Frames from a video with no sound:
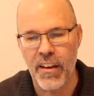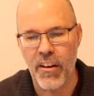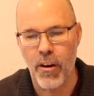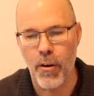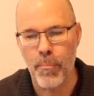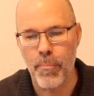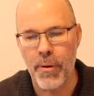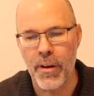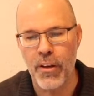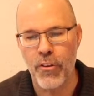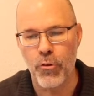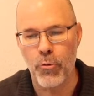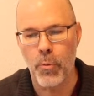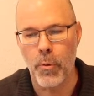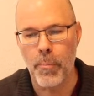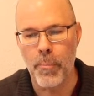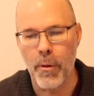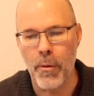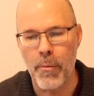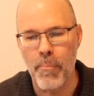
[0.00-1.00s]
companies
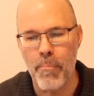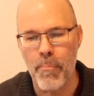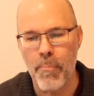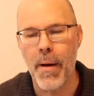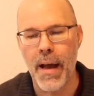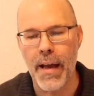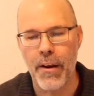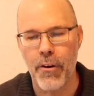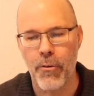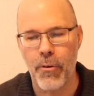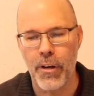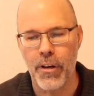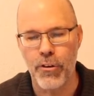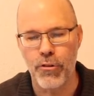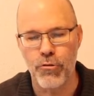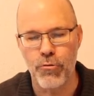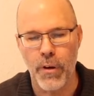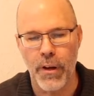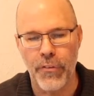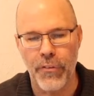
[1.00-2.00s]
will be better at
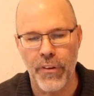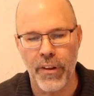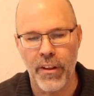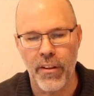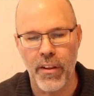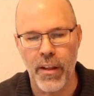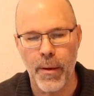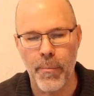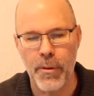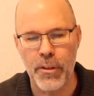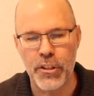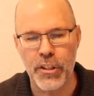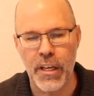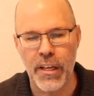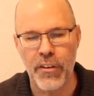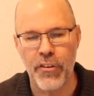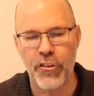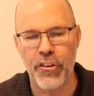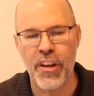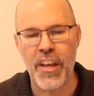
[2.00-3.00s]
addressing climate
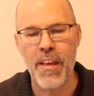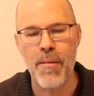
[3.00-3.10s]
change.